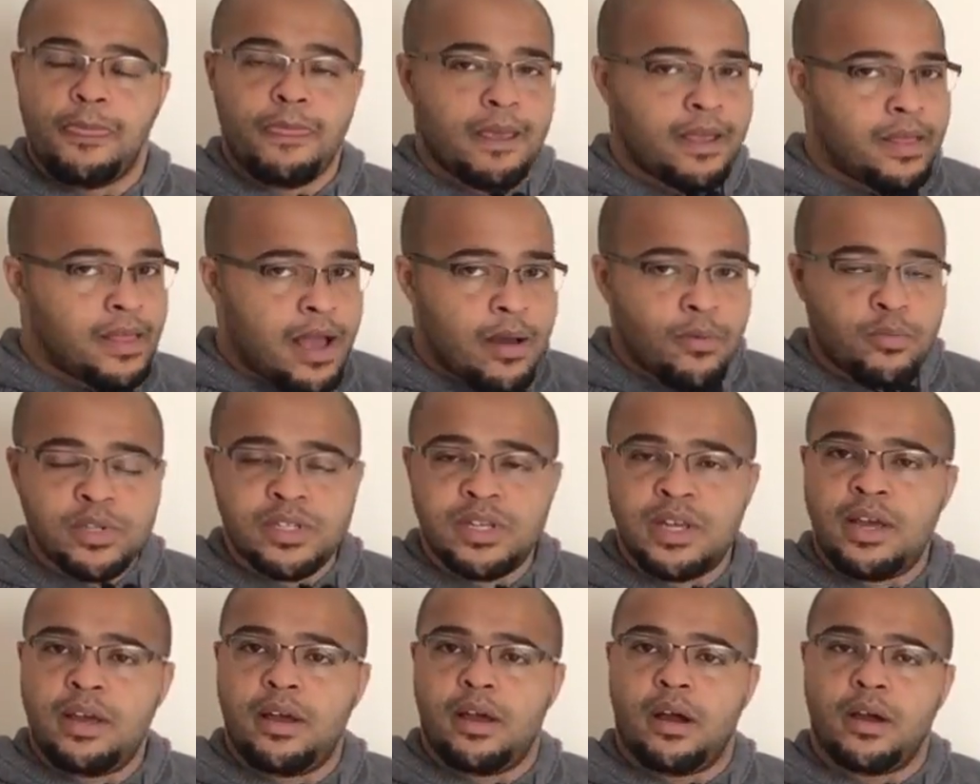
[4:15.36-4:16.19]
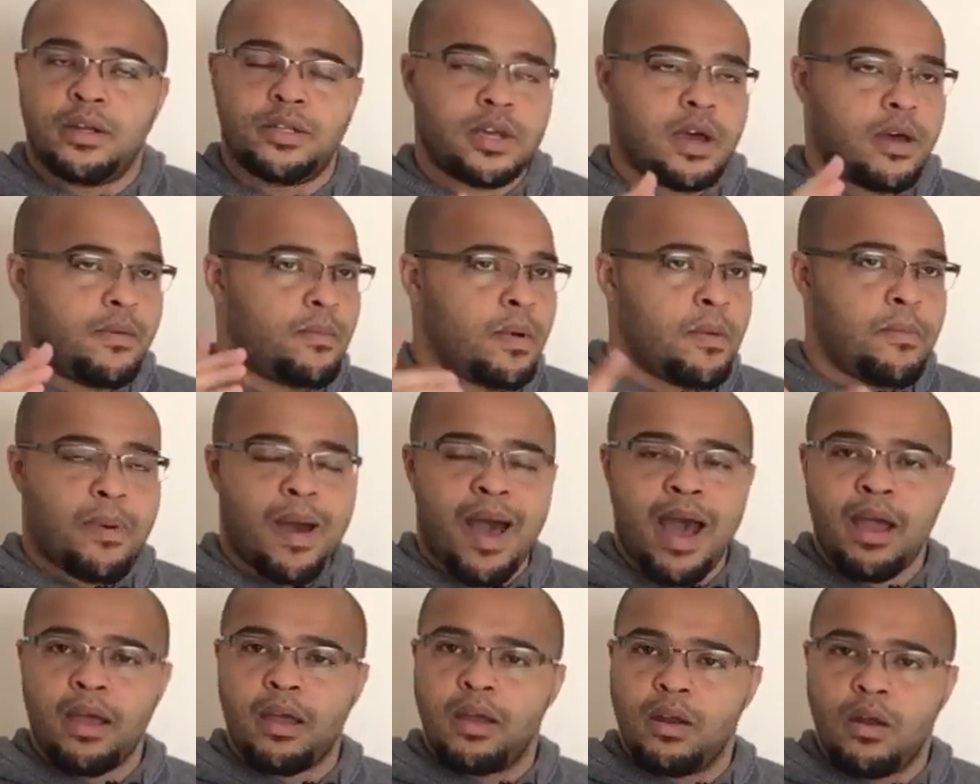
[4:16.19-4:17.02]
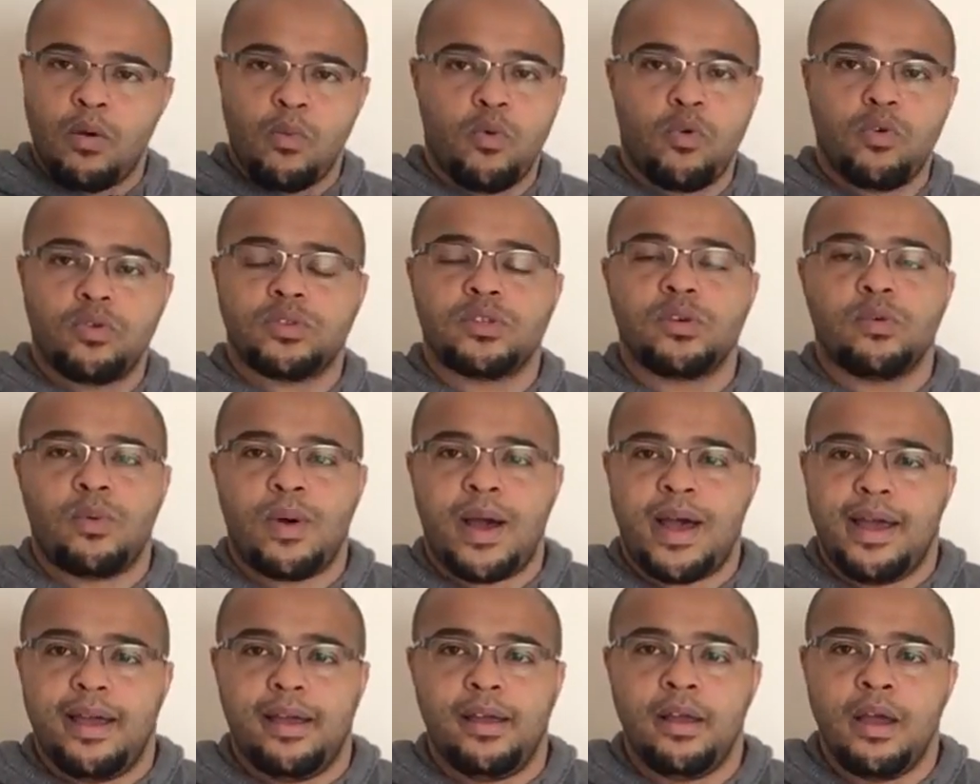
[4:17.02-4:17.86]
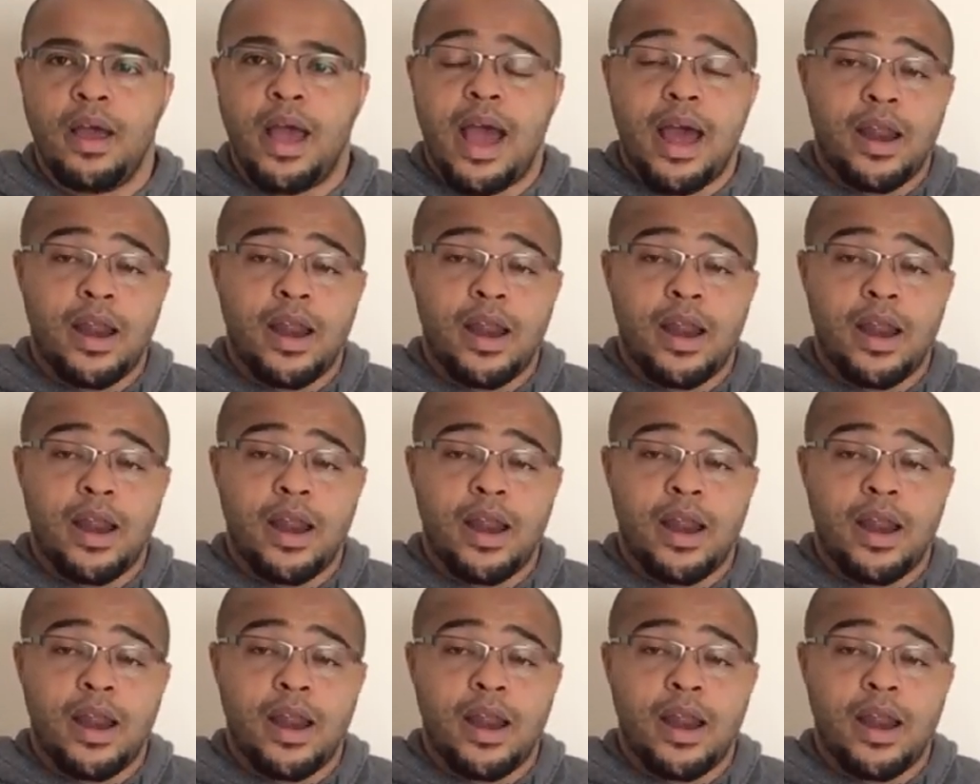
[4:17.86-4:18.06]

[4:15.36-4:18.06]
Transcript: And that was it. I turned my back and I walked away.